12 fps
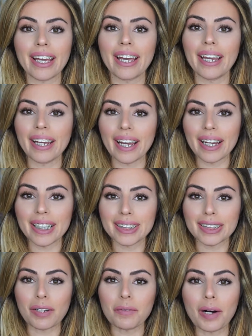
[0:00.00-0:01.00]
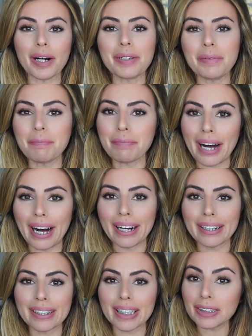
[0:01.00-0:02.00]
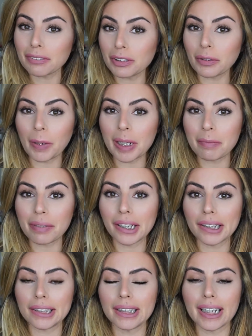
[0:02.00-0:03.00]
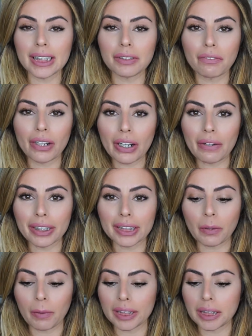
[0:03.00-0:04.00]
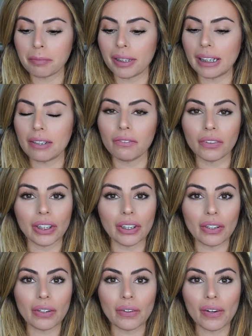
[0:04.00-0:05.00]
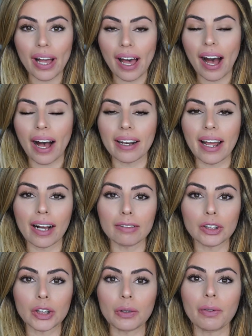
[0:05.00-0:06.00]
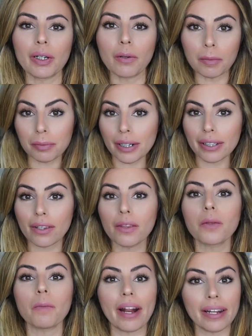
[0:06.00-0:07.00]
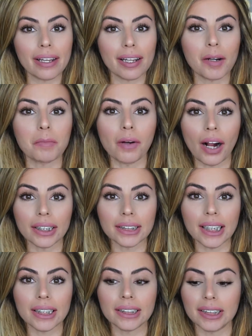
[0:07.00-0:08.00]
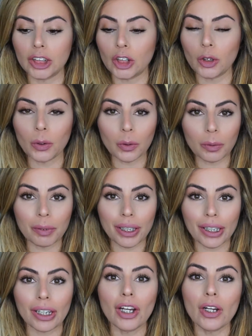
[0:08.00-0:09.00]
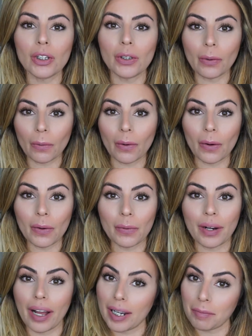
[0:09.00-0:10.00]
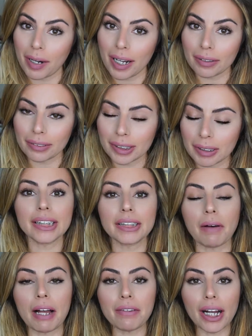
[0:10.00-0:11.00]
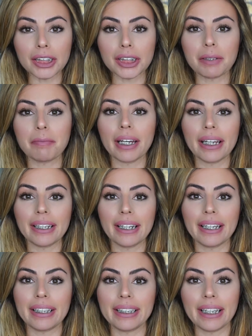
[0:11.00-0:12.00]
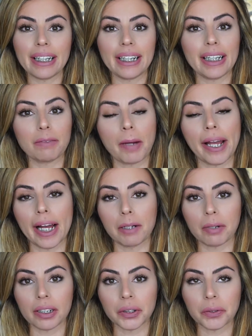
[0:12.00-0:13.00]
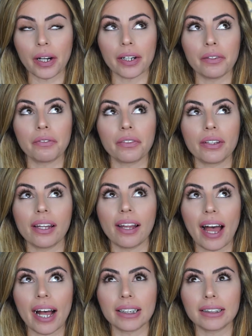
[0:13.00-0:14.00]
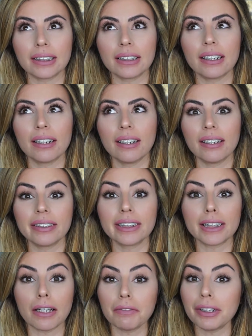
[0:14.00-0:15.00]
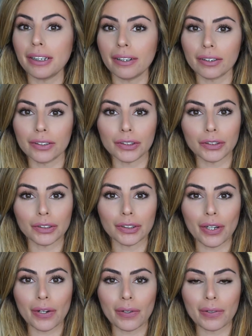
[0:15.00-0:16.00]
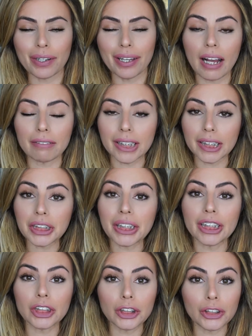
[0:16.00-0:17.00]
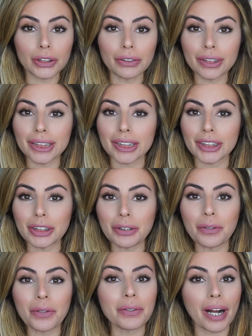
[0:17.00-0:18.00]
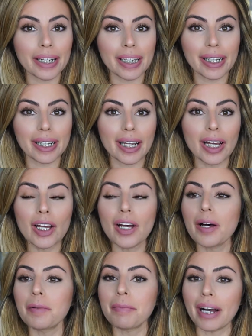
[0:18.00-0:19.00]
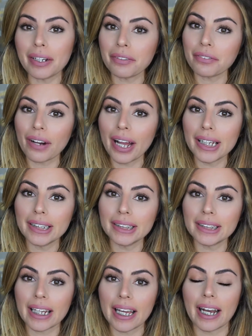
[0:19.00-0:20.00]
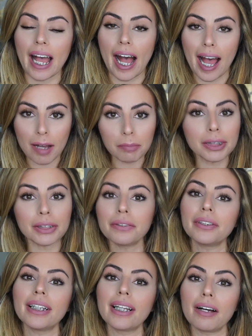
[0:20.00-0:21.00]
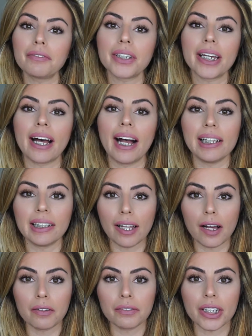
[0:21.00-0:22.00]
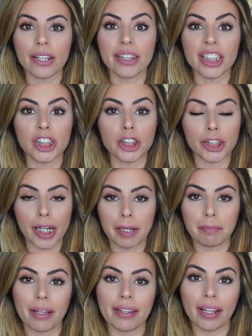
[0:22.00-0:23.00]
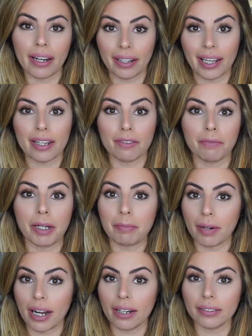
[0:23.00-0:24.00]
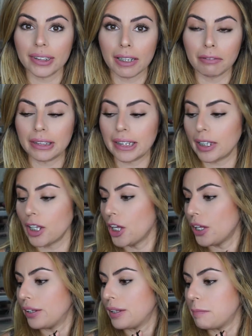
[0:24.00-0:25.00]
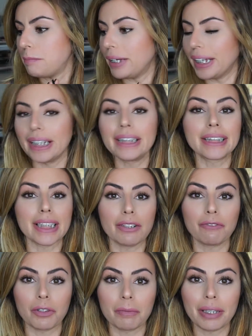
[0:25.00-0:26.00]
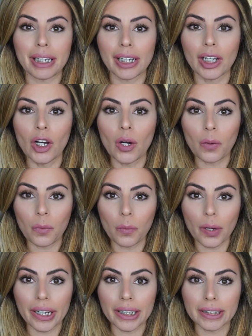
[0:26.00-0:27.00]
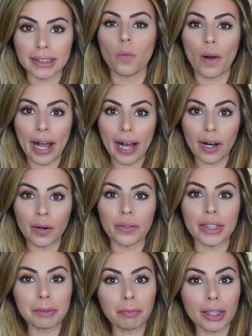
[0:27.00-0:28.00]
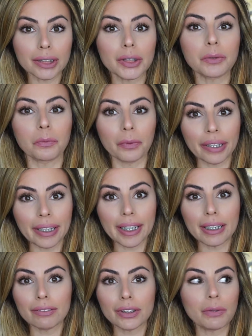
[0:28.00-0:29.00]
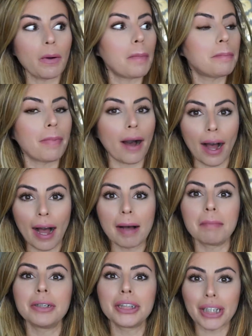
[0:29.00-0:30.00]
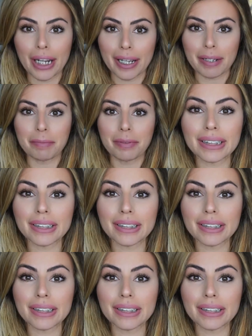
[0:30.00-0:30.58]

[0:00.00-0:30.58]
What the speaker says: Hey guys, welcome back. Thanks for joining me. Today's video is going to be a video on how to incorporate the threading process into grooming your own eyebrows. So I've actually been getting my eyebrows threaded for the last 7 years or so. I was actually introduced to threading by a friend and absolutely loved it. I loved the shape that it gave my brows. That was like the biggest thing for me. Was wow, this process really gives you a bomb shape.